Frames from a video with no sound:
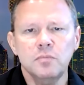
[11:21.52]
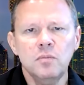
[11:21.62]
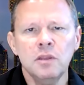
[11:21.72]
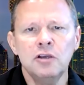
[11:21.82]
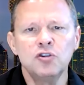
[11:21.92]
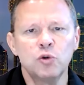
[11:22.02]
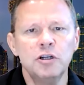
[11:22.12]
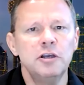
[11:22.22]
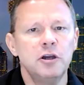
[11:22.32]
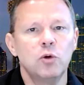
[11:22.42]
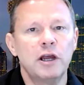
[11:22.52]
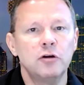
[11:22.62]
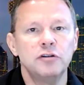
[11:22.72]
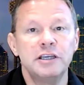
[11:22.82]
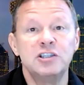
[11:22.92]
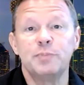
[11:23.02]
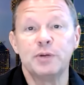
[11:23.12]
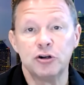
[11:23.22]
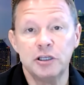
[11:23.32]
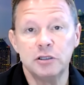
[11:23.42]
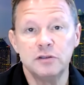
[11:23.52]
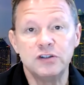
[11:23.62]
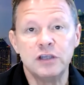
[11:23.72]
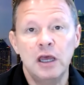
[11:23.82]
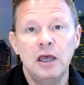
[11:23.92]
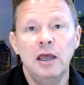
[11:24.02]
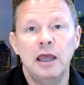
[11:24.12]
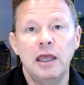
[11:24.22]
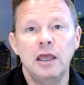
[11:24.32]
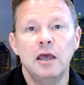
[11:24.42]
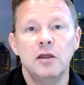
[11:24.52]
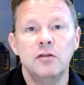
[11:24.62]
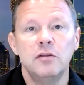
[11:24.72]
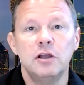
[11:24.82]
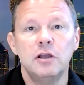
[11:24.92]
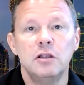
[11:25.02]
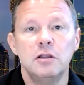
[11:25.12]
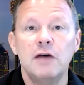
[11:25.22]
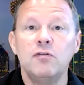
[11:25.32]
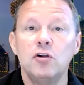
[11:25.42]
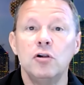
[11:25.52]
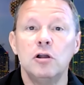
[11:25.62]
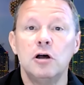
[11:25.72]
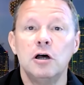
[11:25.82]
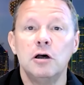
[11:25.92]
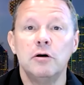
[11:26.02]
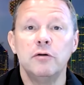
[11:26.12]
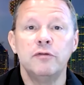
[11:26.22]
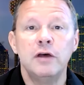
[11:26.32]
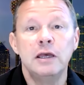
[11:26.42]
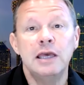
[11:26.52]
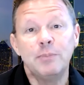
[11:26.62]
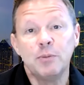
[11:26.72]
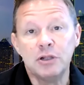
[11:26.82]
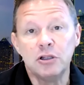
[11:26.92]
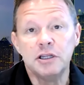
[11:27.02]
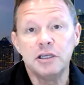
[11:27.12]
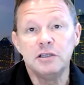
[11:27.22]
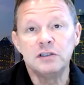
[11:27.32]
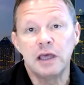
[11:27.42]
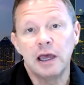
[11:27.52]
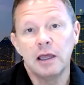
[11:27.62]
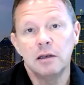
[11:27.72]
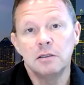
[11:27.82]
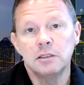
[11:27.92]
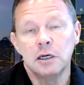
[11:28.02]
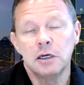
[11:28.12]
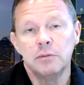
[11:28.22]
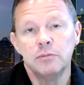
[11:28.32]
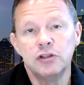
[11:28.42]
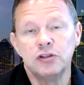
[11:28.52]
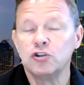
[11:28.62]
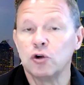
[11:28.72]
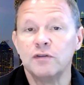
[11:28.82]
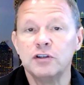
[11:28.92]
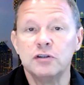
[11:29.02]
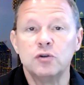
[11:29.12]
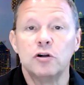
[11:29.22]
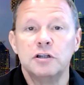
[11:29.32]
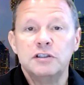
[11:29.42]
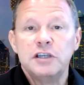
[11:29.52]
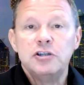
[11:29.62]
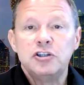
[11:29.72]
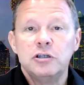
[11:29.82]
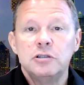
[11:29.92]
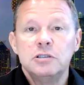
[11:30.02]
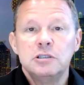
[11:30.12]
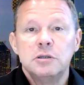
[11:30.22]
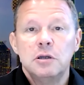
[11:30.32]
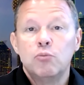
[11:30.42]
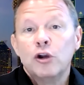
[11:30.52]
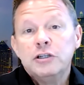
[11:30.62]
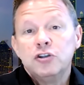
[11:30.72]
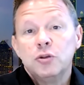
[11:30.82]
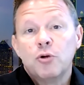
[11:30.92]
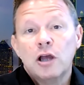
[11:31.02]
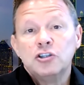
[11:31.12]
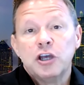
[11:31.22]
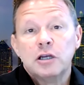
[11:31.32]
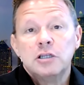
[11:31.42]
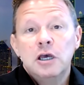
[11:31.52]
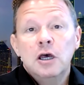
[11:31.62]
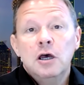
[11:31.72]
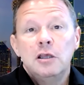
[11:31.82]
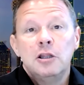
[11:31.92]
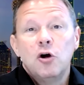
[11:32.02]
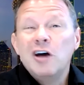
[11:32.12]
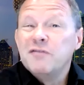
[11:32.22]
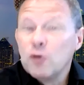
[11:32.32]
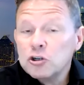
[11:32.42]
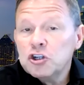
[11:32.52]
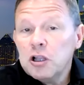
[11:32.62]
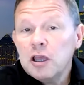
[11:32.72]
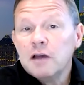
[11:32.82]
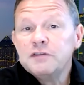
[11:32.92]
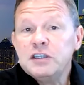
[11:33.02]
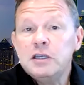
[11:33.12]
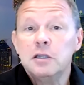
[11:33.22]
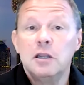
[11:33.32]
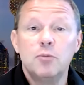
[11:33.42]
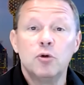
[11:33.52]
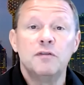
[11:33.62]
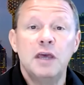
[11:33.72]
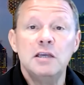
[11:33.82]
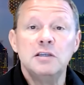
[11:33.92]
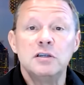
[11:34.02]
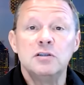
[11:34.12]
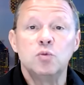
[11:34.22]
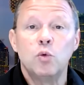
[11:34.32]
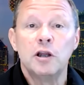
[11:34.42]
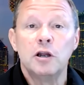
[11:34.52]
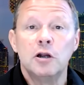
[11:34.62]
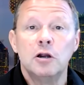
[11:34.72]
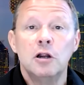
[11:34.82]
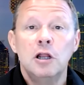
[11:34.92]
is really around experience and the level of capabilities that that the services organizations bring to the project. You know, unfortunately, I've seen a number of cases where